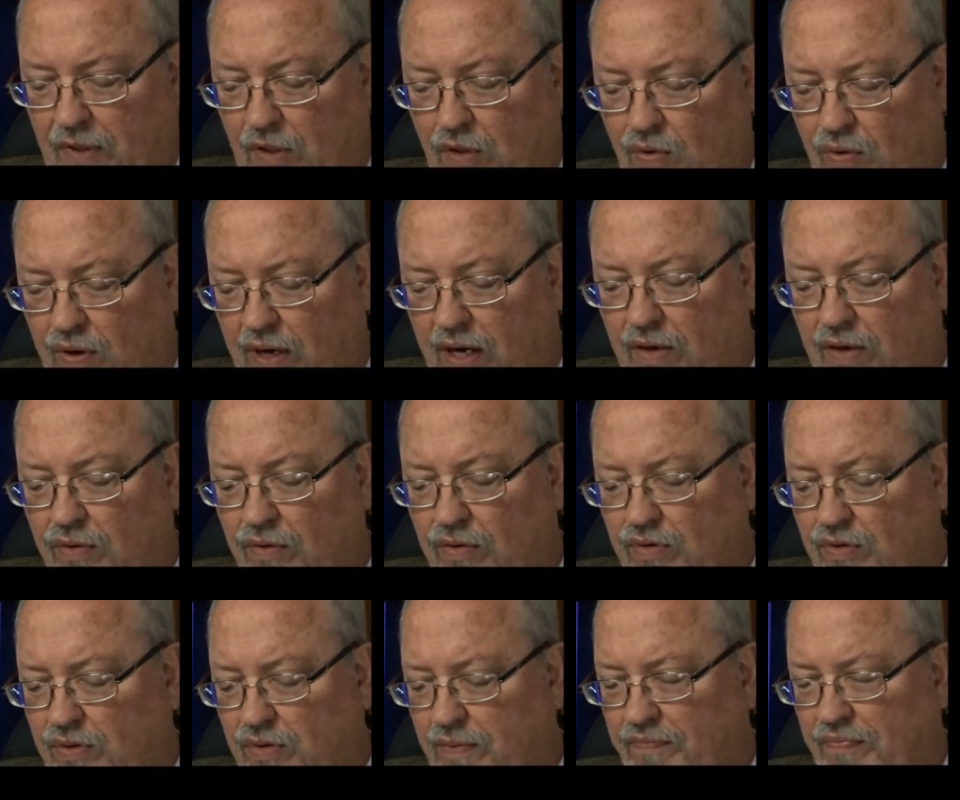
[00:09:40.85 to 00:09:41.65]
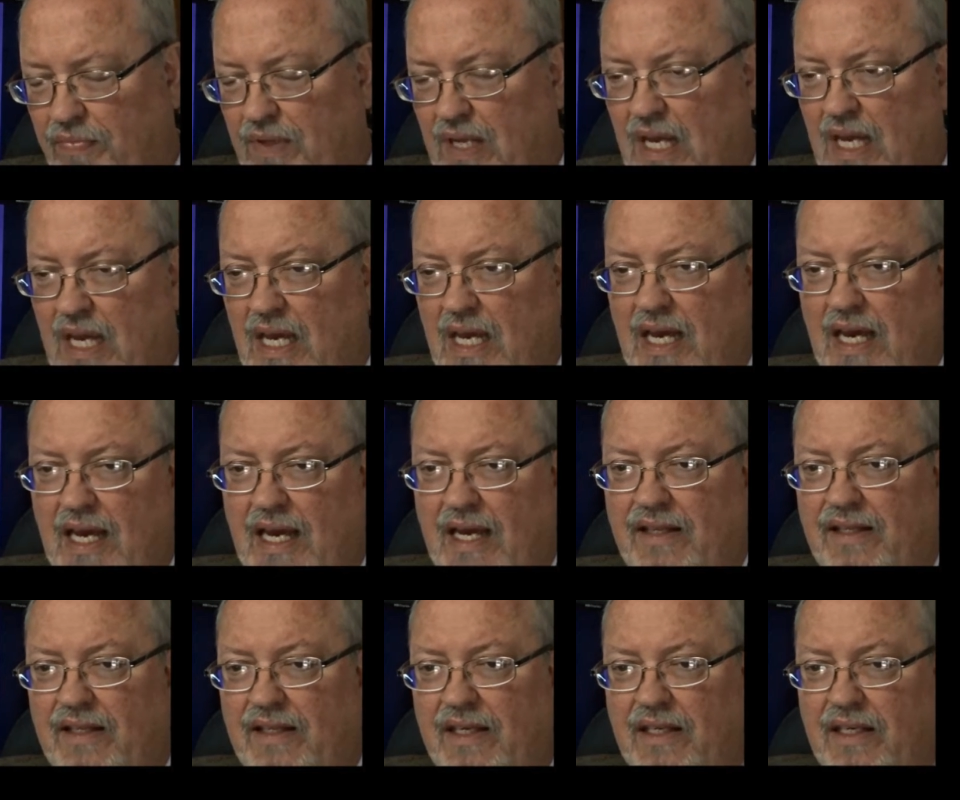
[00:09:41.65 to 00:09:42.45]
craters.
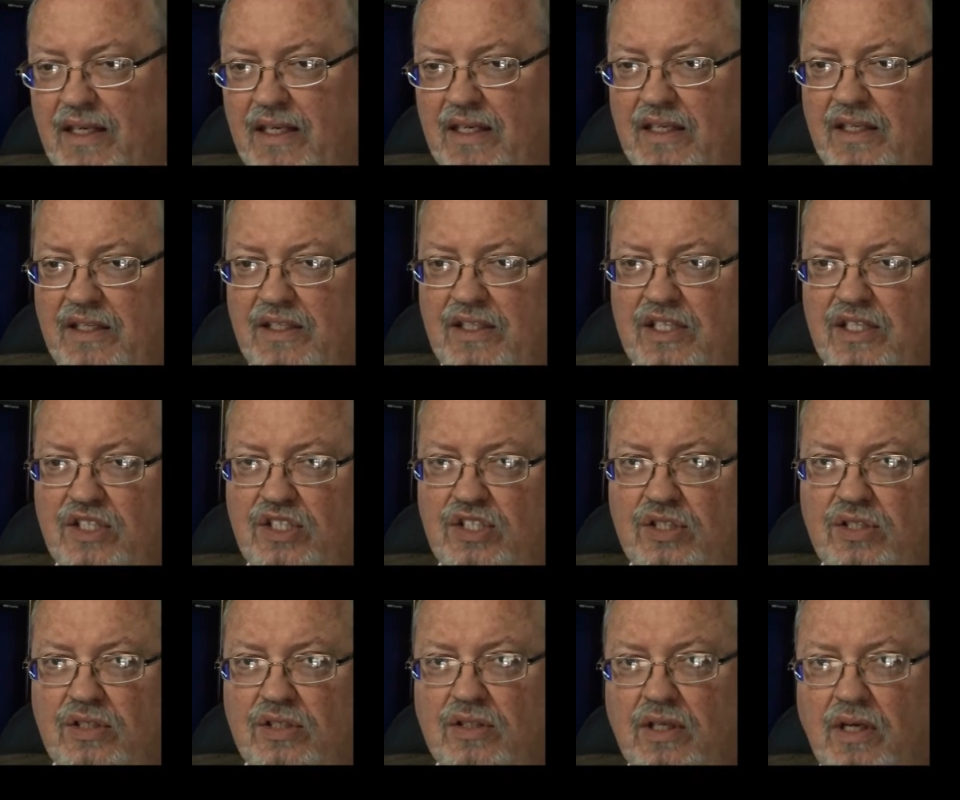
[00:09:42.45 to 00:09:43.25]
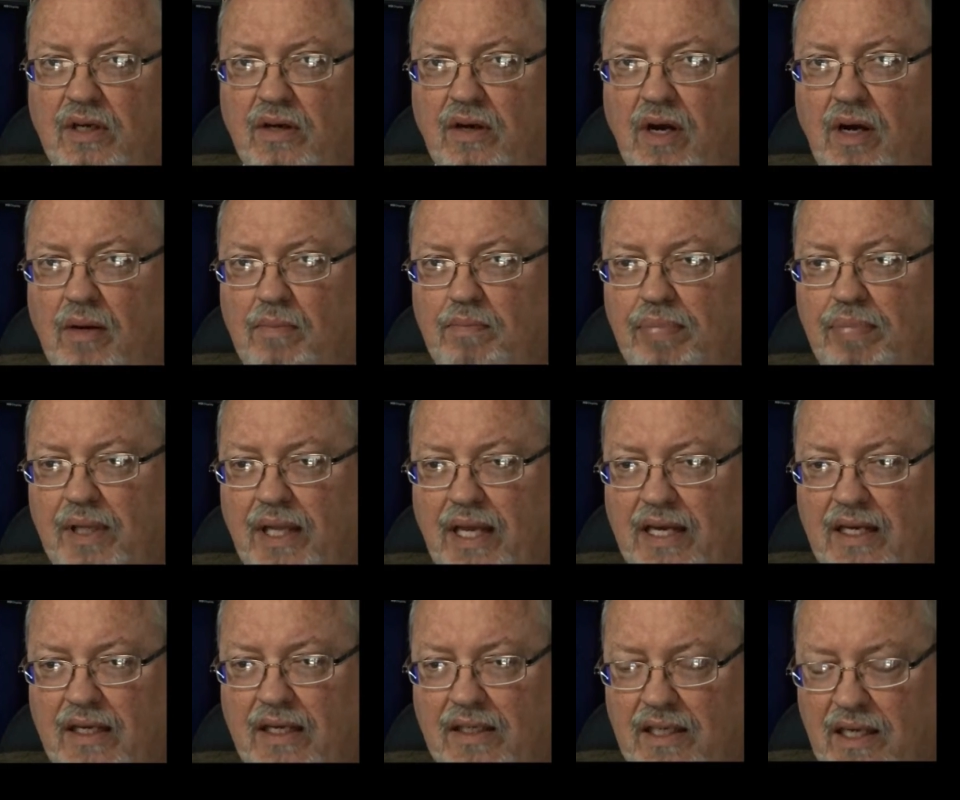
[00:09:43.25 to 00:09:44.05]
And then in addition, there are
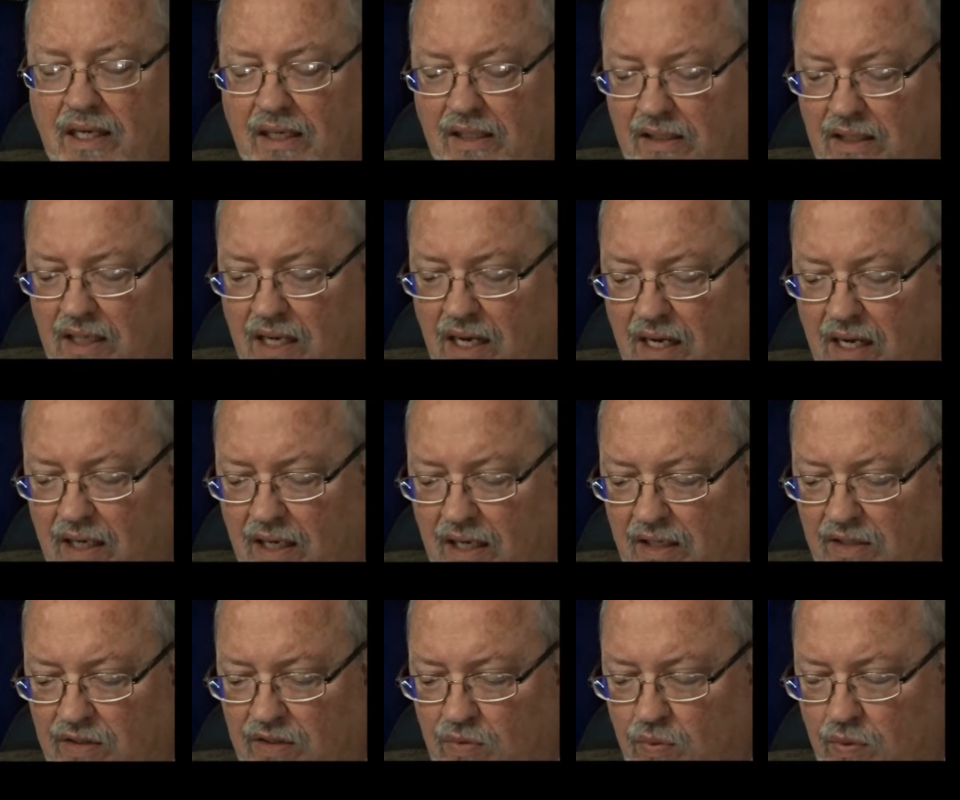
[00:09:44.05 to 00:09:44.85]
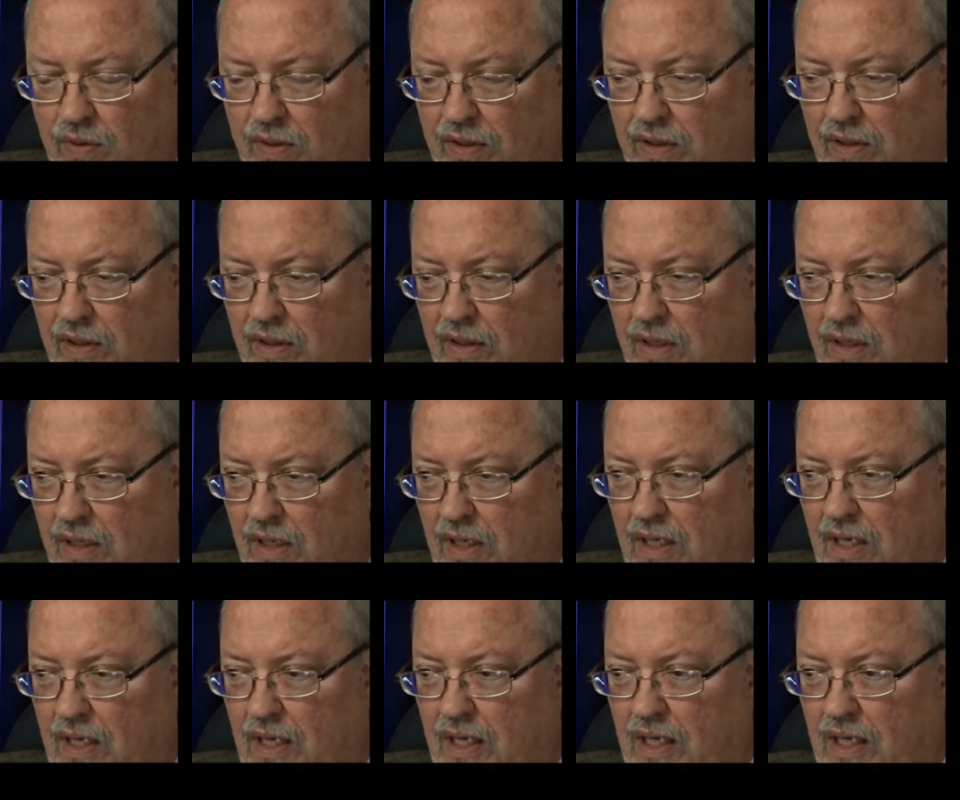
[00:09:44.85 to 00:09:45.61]
plate tectonics where